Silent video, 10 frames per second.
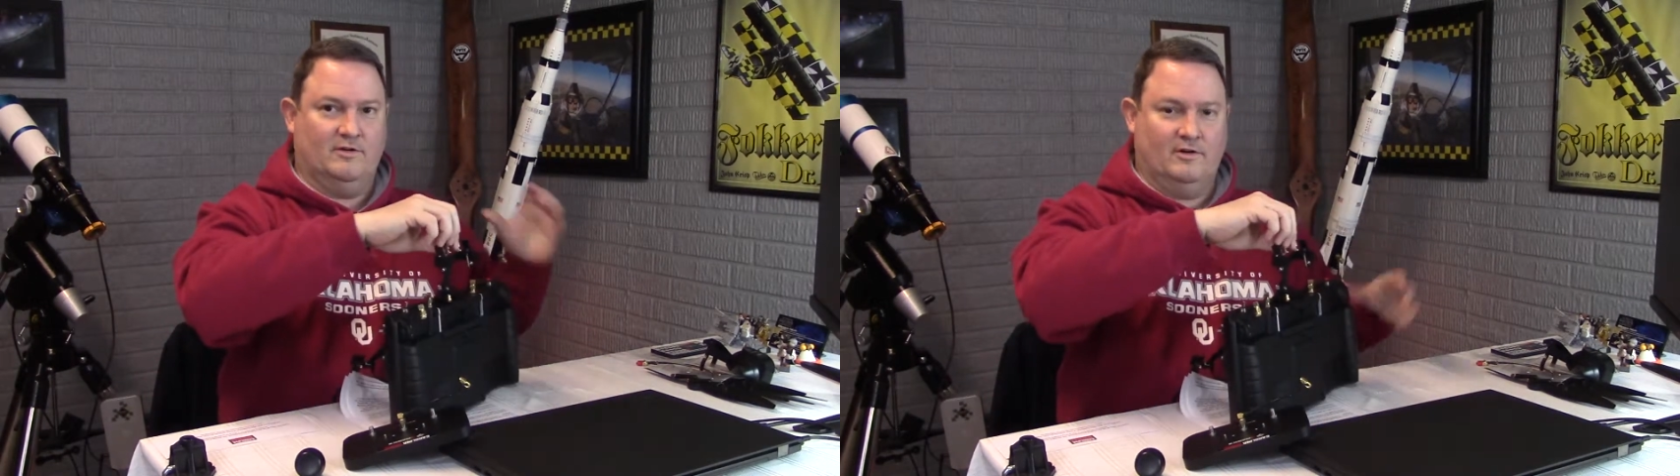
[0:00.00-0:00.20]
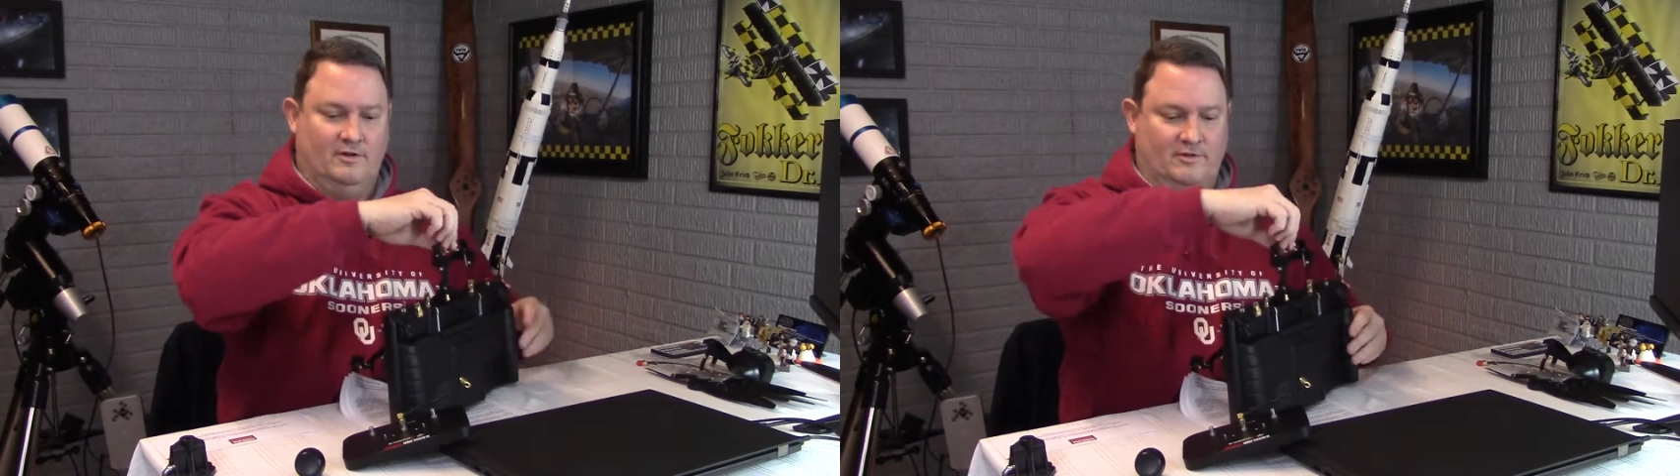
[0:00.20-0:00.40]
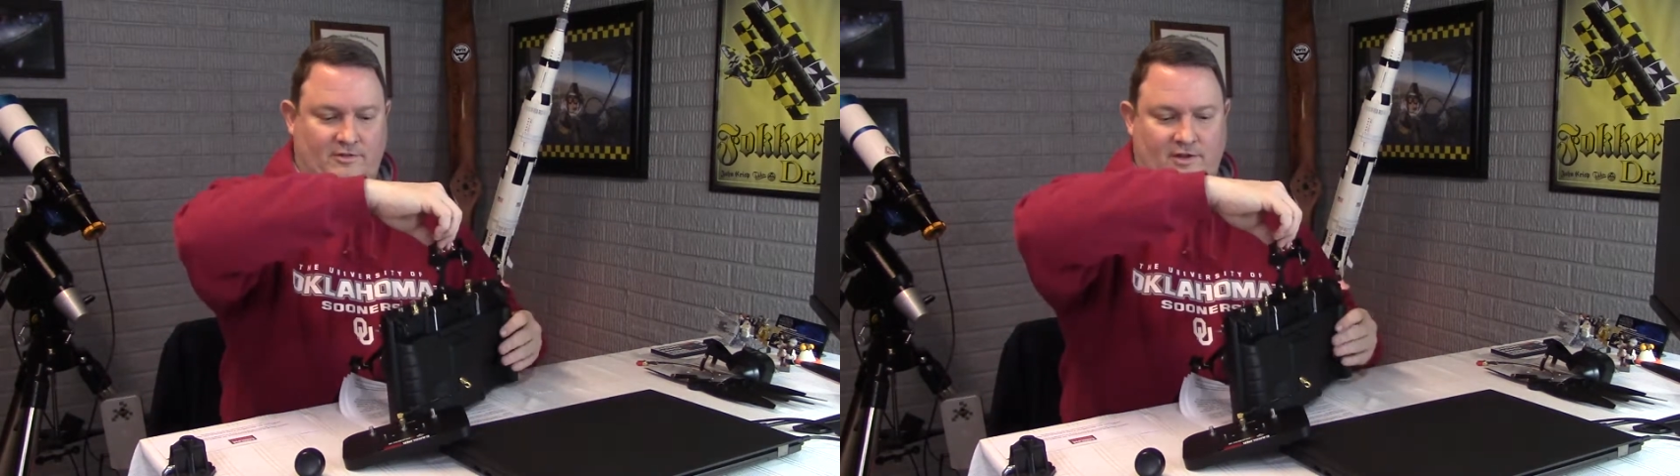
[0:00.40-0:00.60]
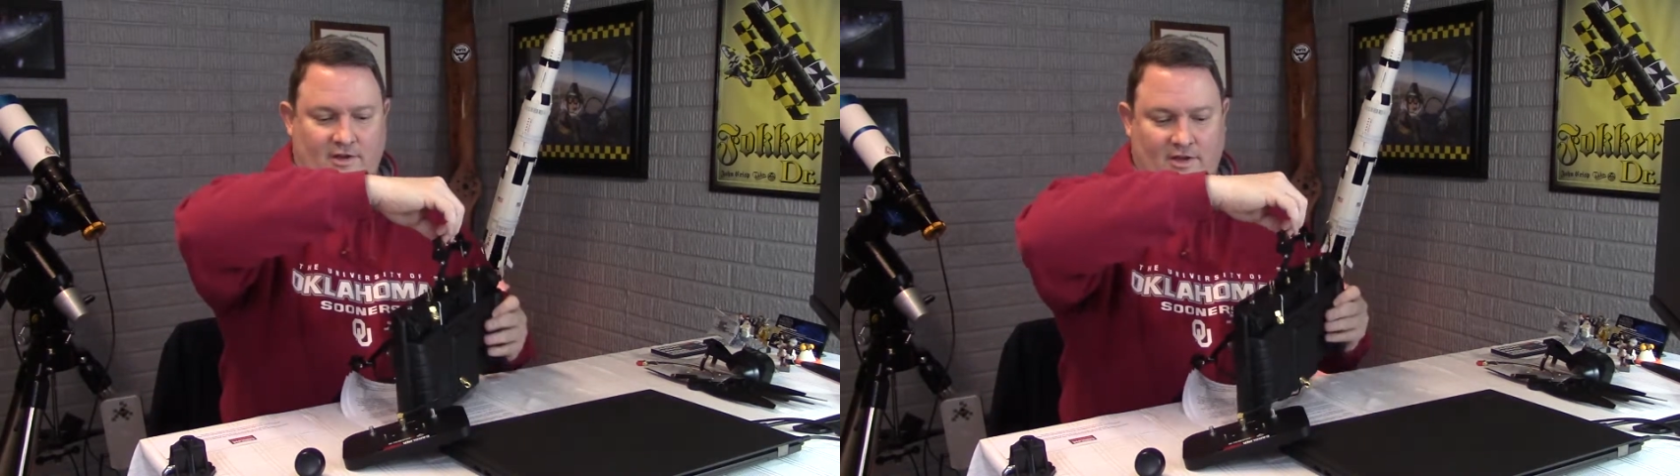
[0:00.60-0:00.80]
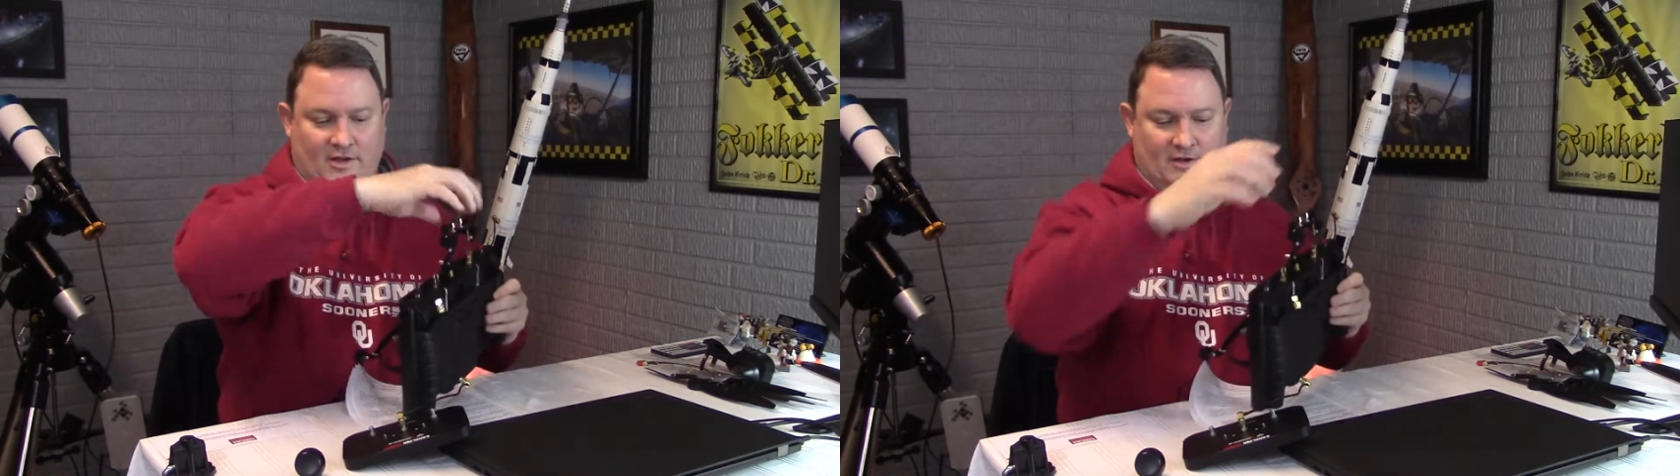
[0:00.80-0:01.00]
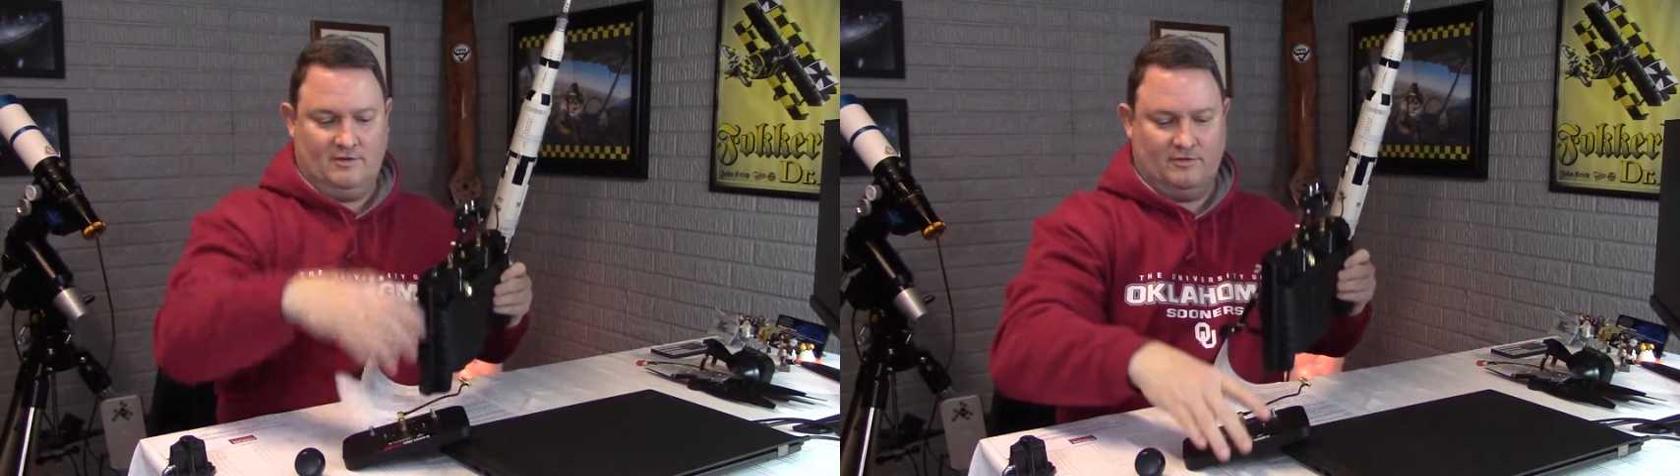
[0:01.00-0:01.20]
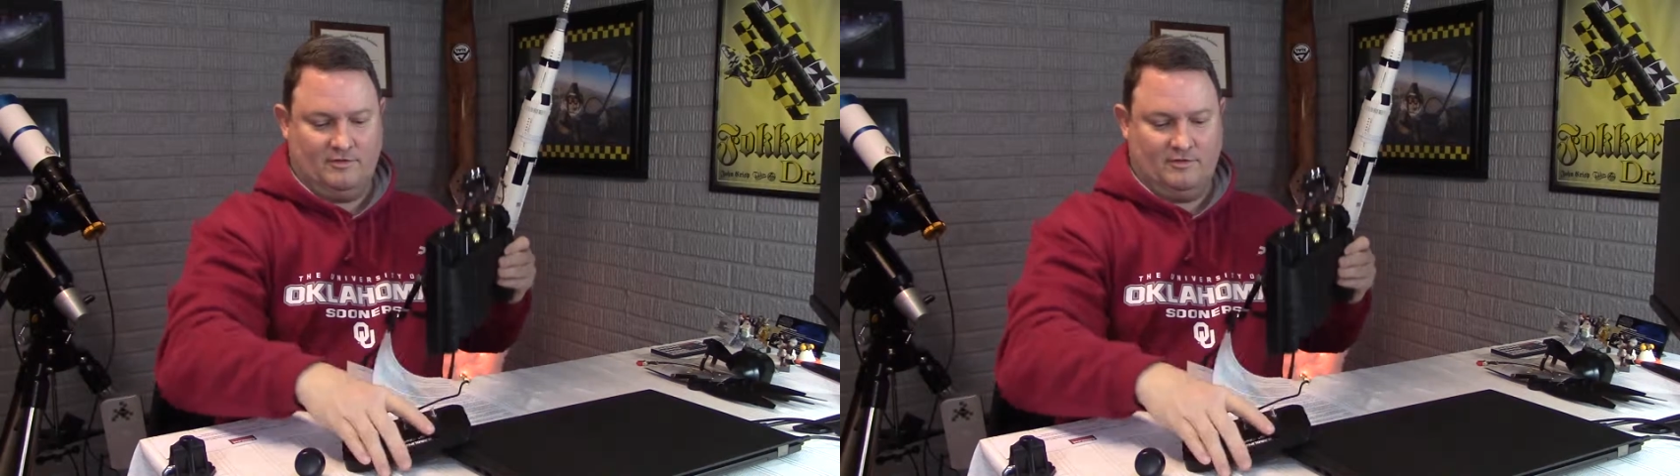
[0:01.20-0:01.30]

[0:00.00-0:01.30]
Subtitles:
hard to see again,